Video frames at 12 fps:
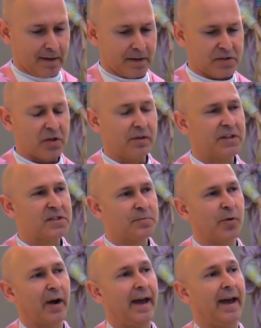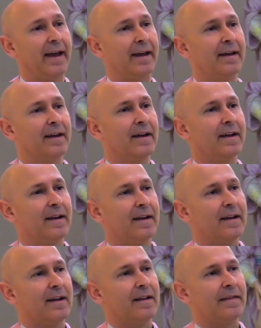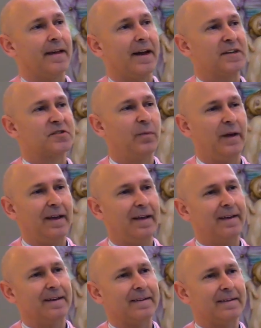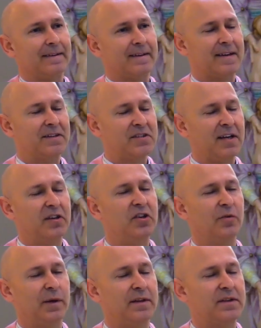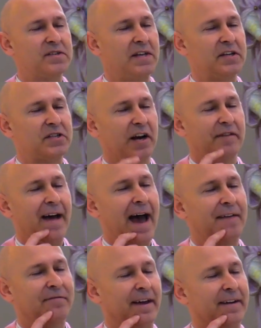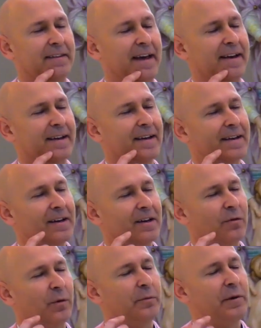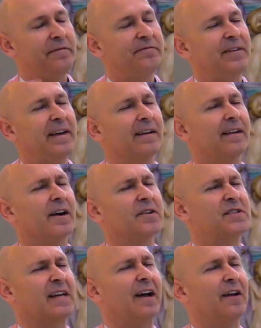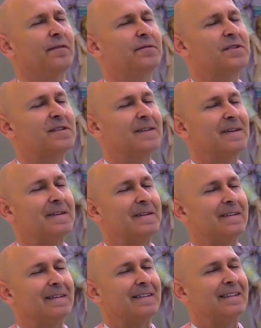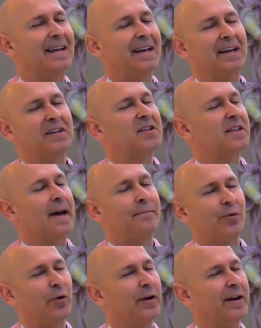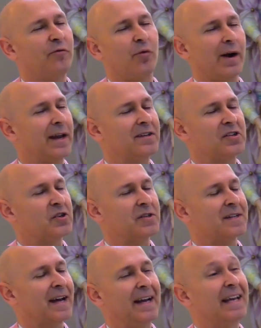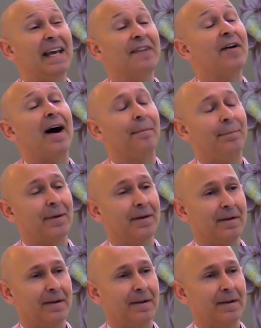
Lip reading: And so let's pray that as we continue in this season of Advent, that when we feel ourselves getting to that point of wanting to just kind of give up,